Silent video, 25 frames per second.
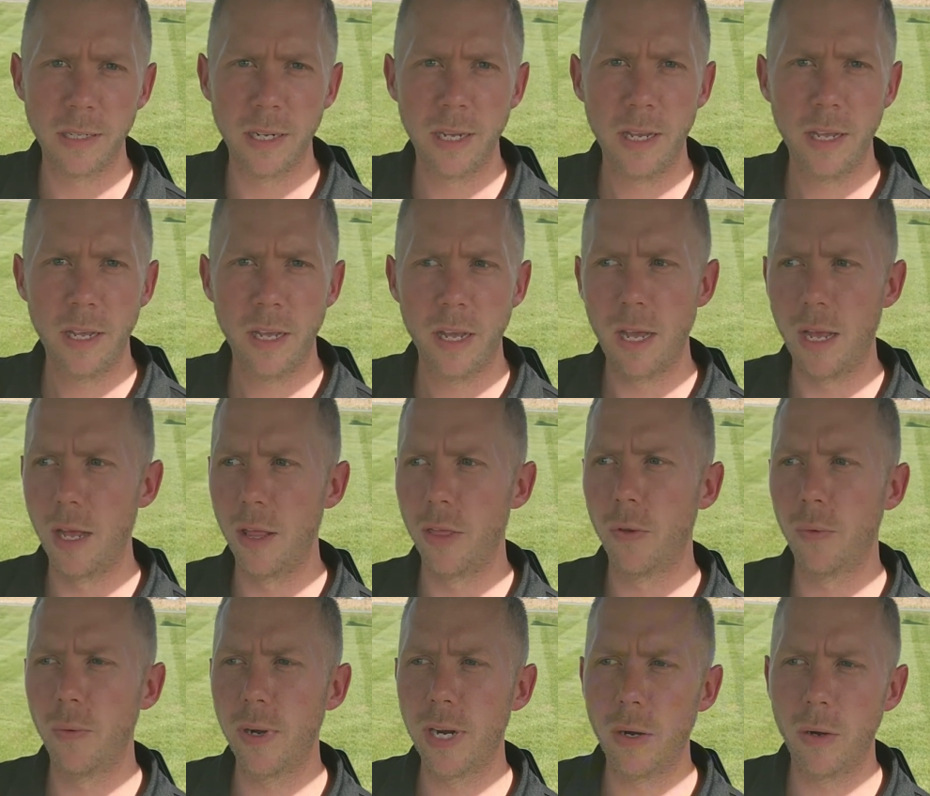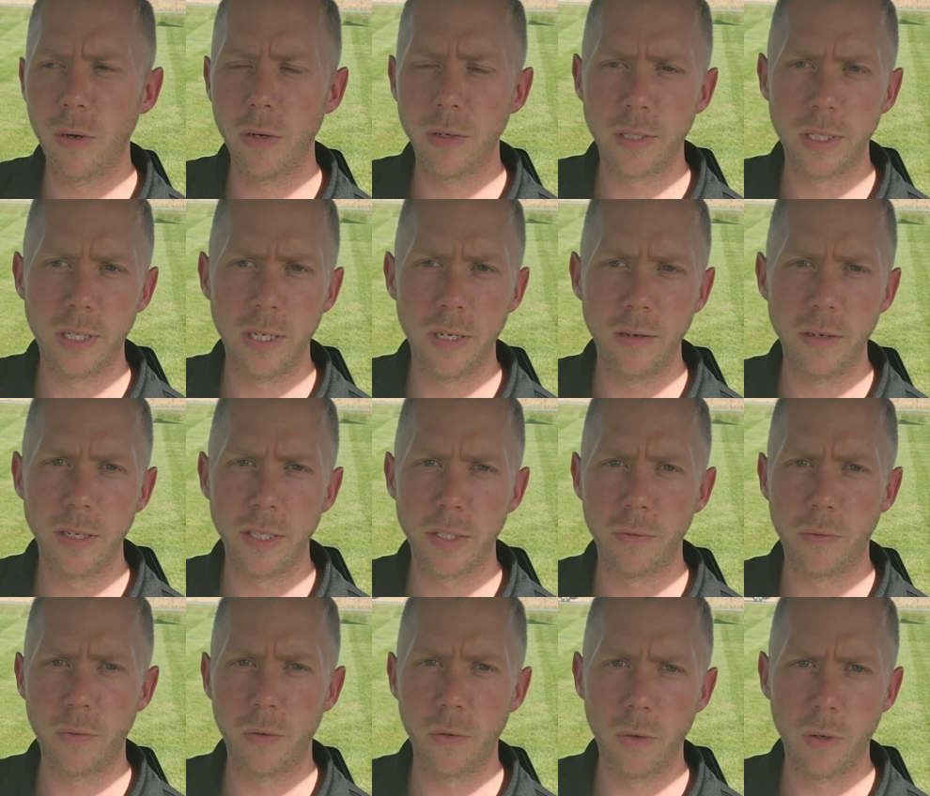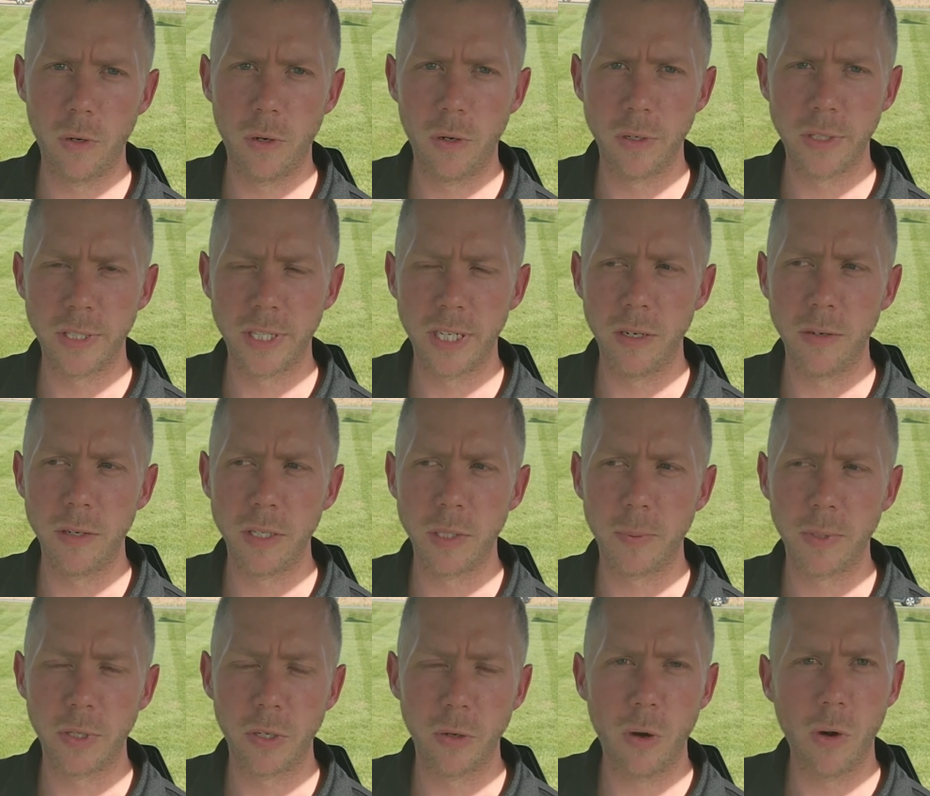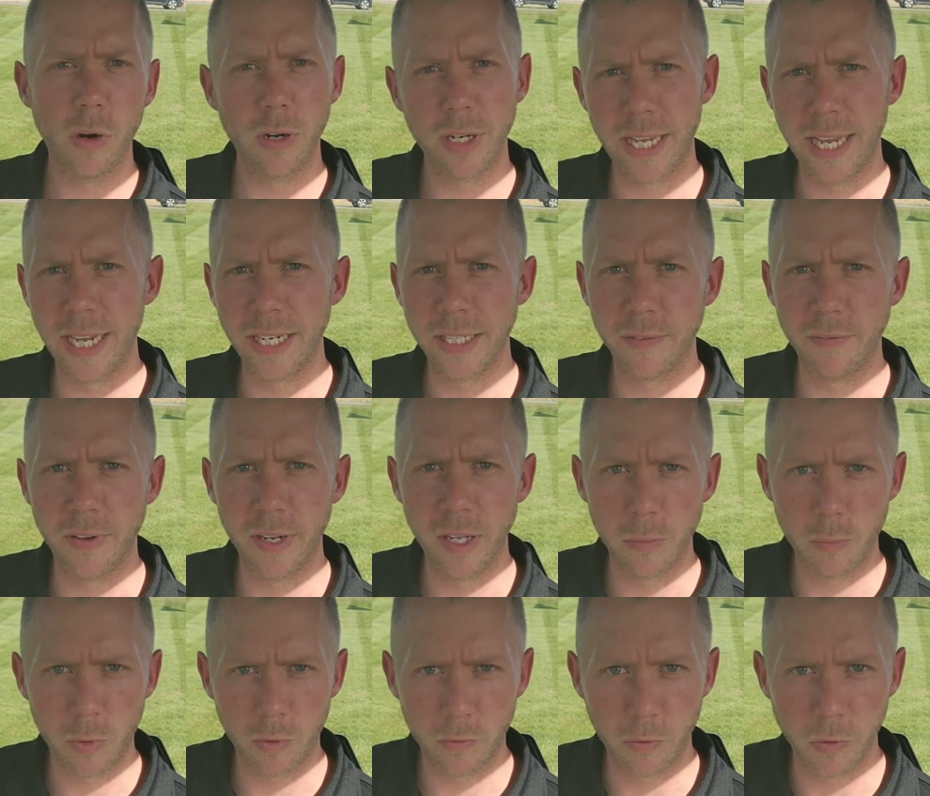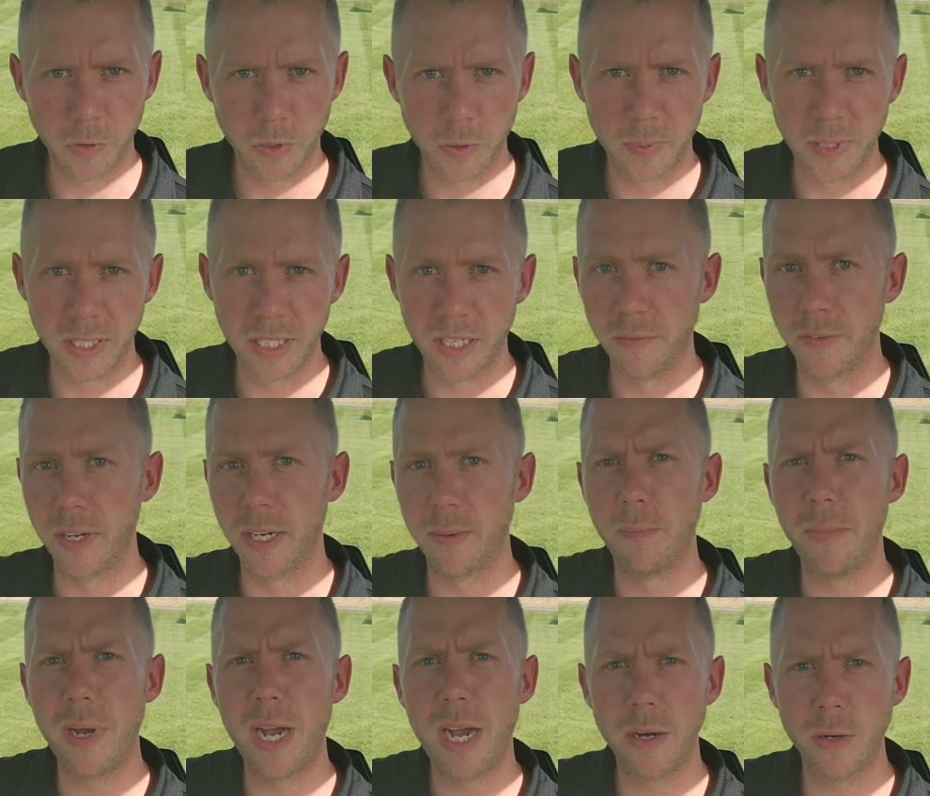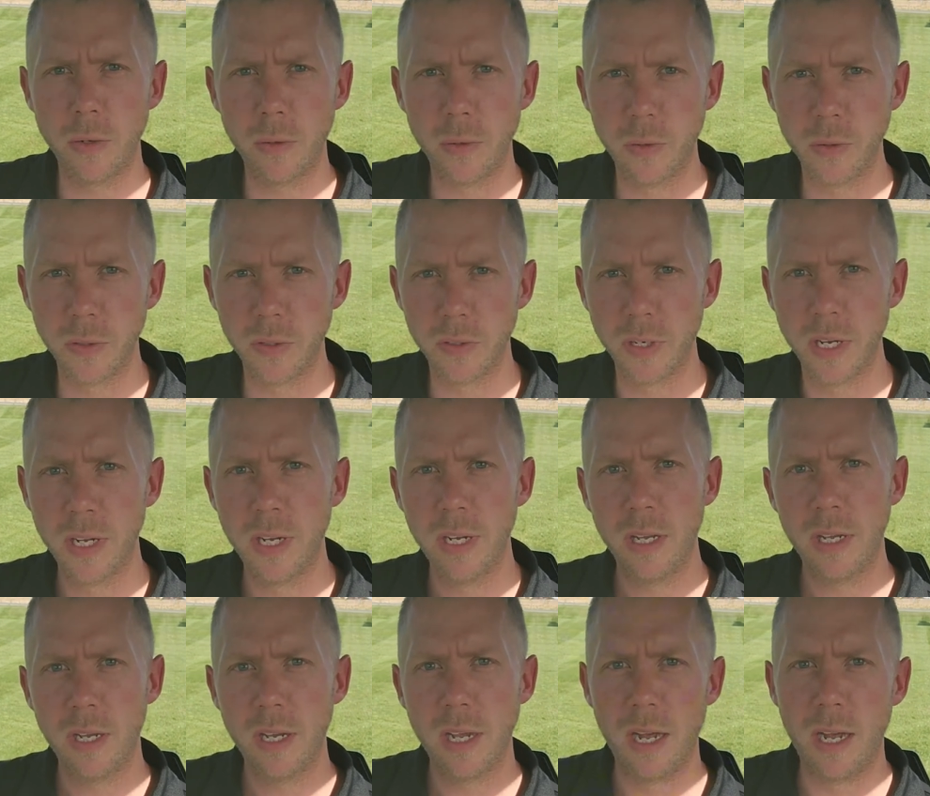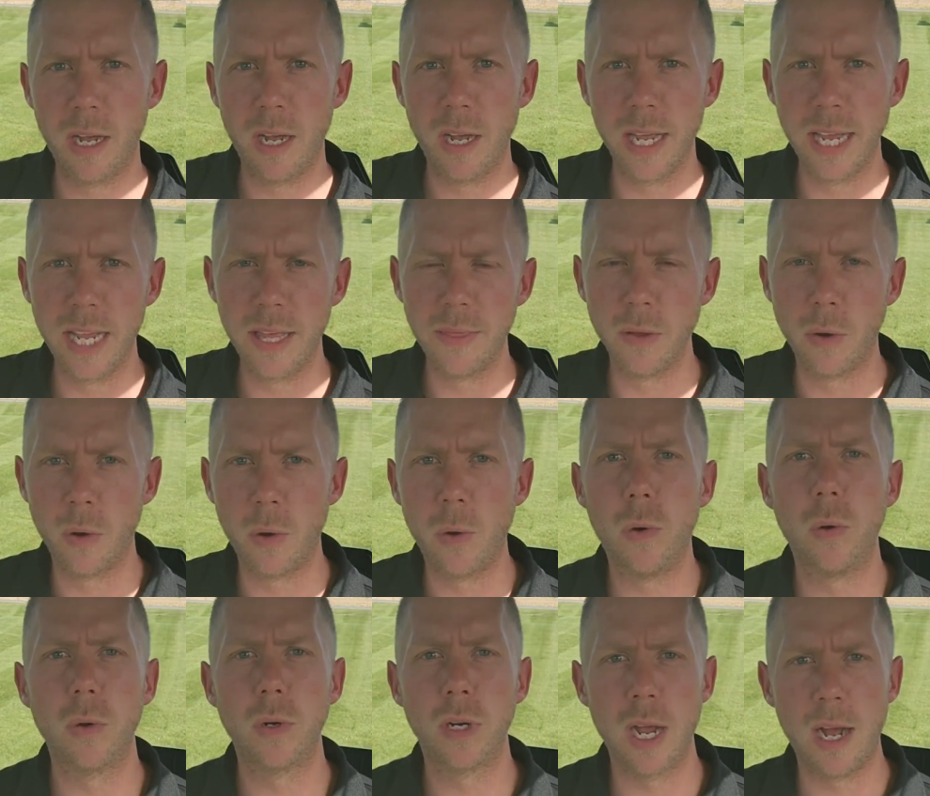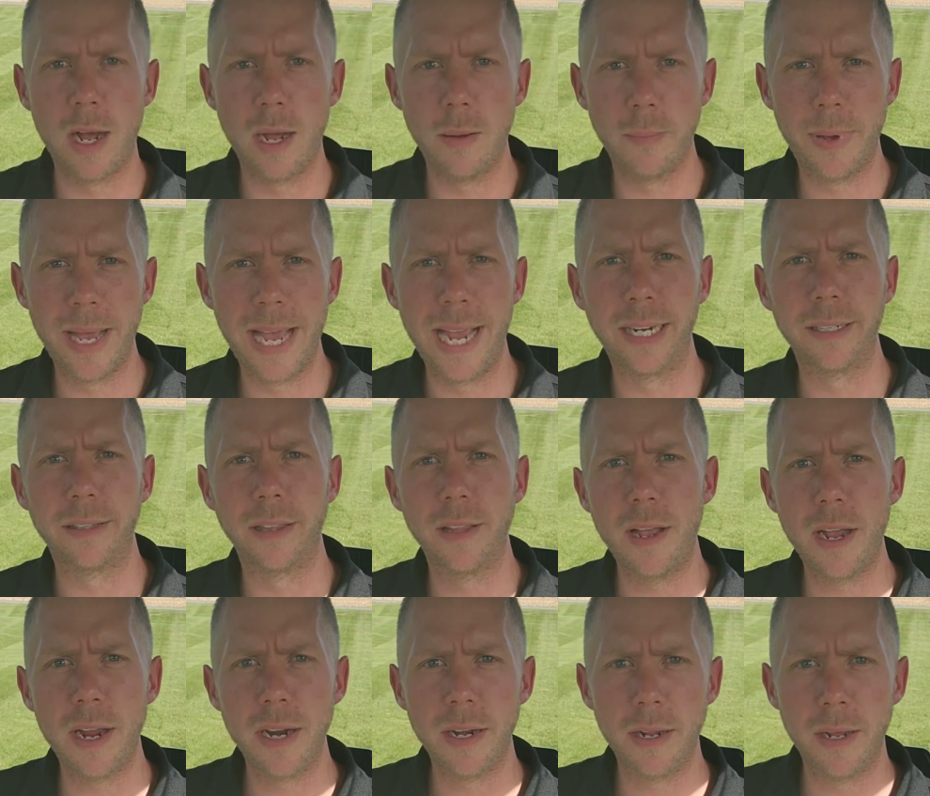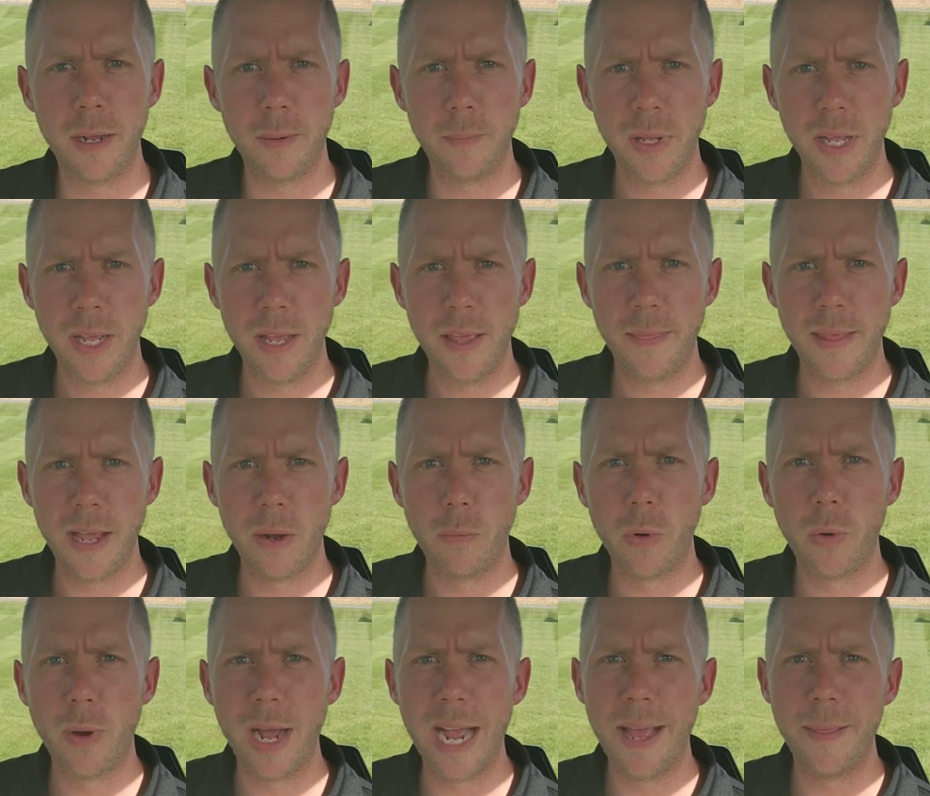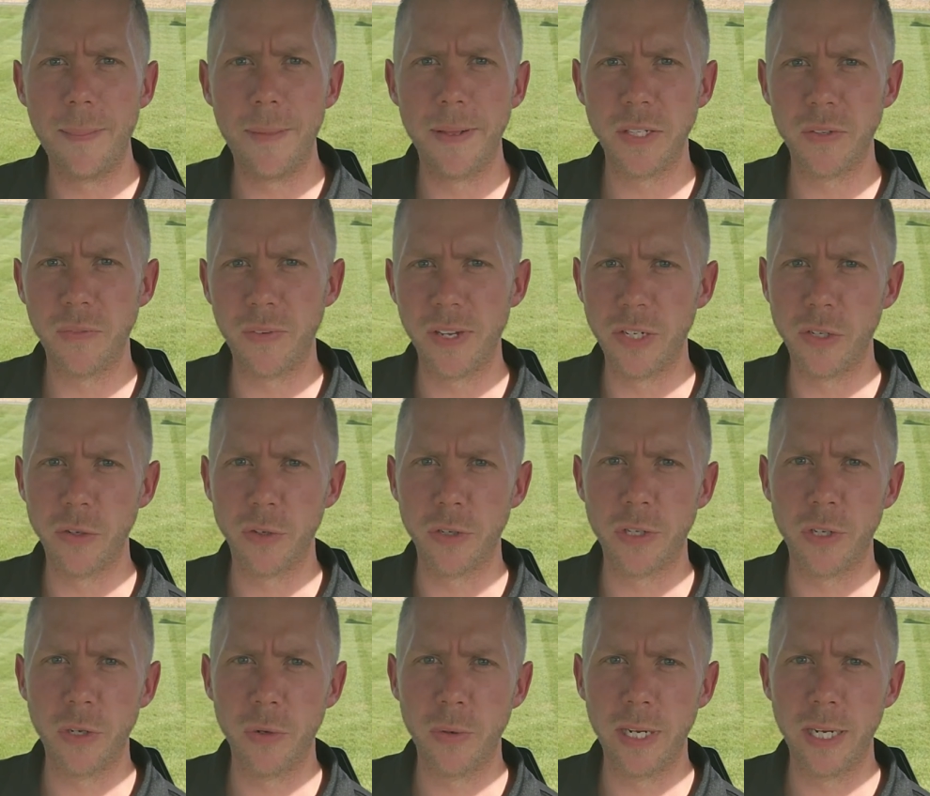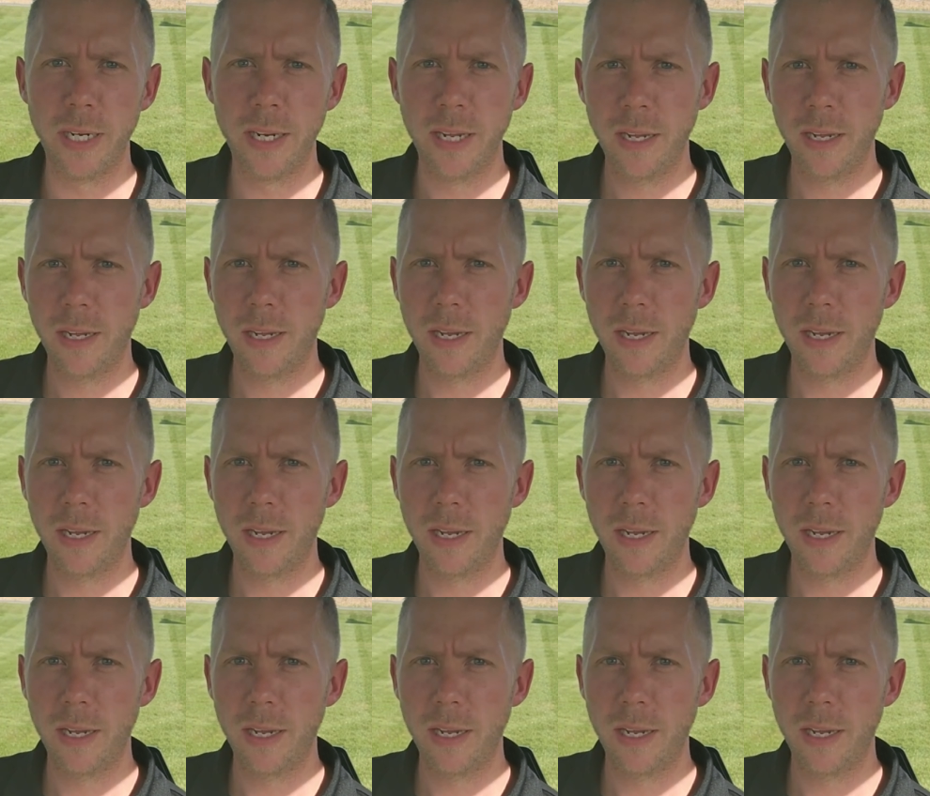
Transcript: 3R series, 4R series, but there are kits available for specific models in the whole compact lineup that will add this feature to it.